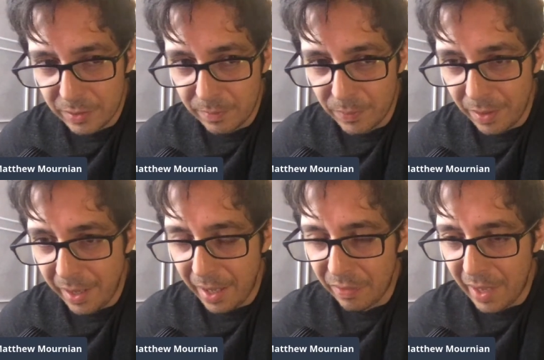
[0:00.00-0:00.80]
have probably
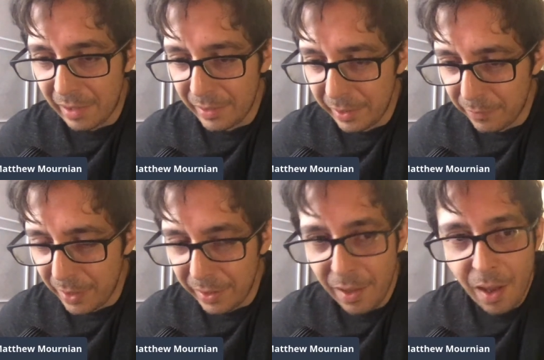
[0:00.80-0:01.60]
had that link
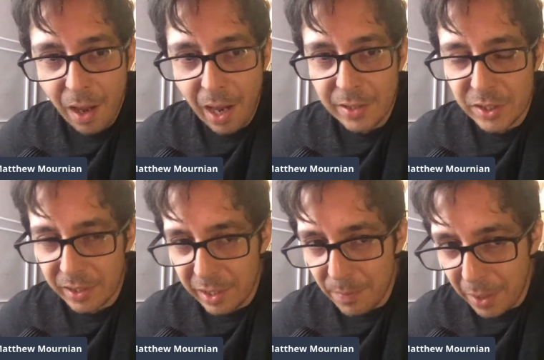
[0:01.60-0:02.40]
ready. I check
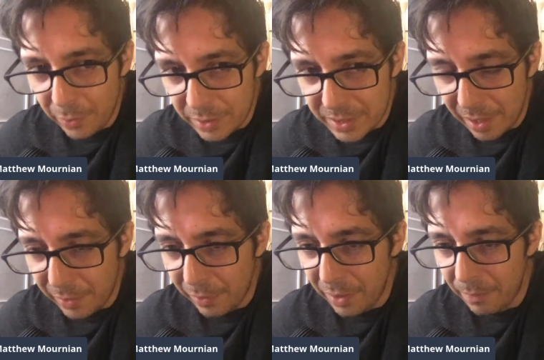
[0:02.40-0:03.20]
him out on
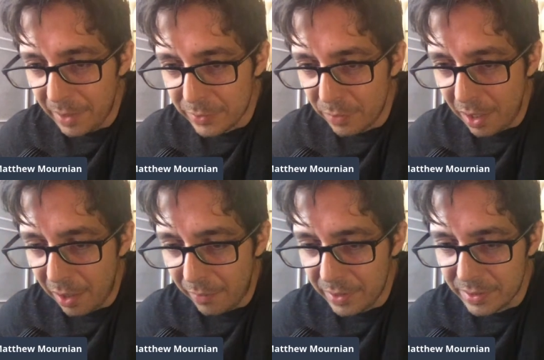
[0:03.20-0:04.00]
Telegram. That's where
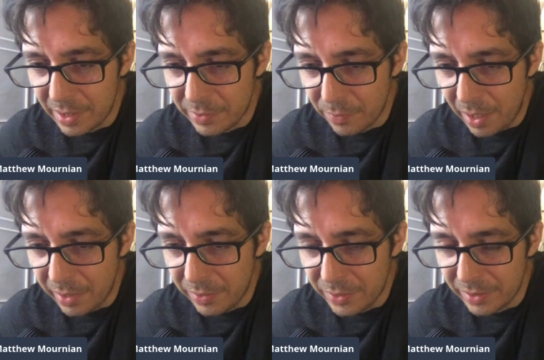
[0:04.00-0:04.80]
I
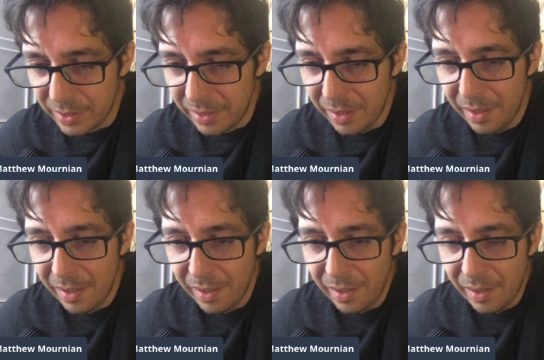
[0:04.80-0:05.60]
usually
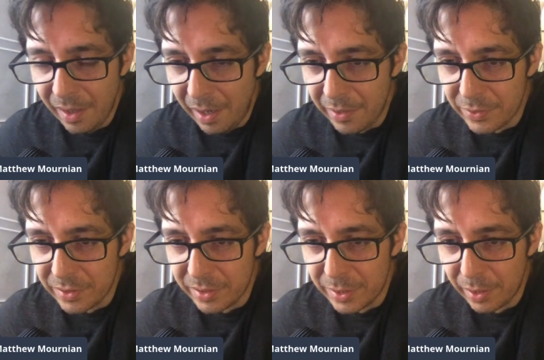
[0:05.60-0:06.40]

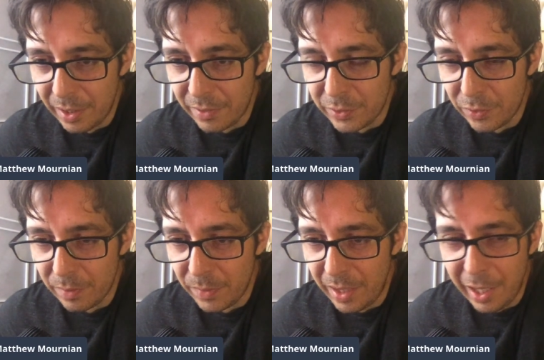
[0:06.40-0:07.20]
check out Jordan.
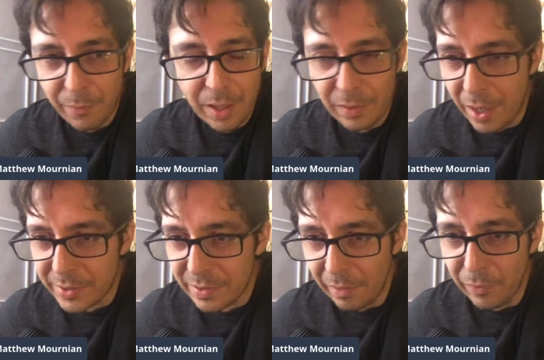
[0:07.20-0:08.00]
But anyway, lots
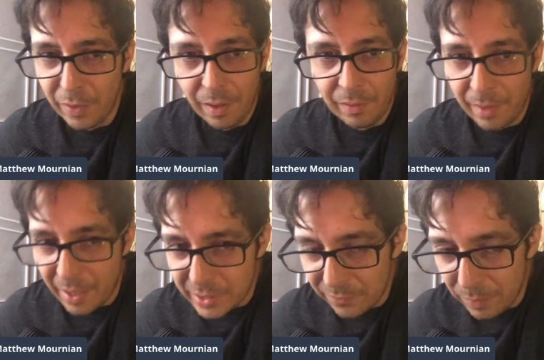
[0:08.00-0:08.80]

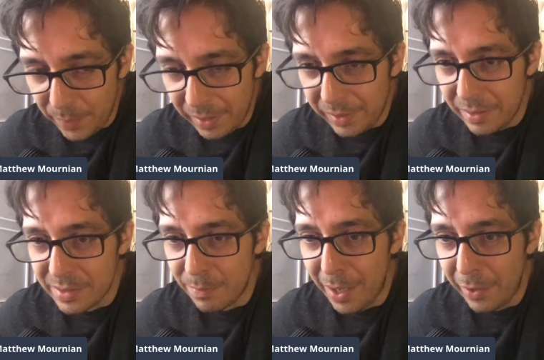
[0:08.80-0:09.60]
of opinions
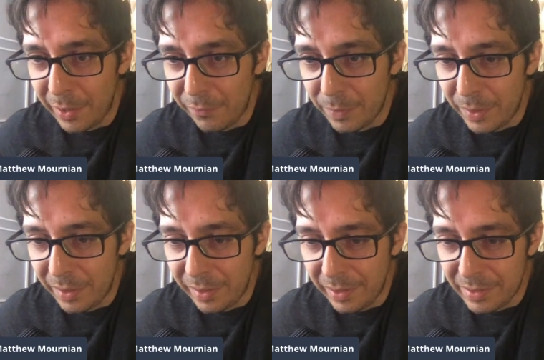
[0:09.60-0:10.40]
about everybody.
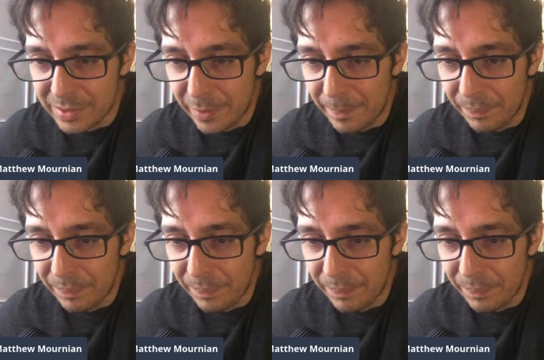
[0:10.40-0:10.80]
And so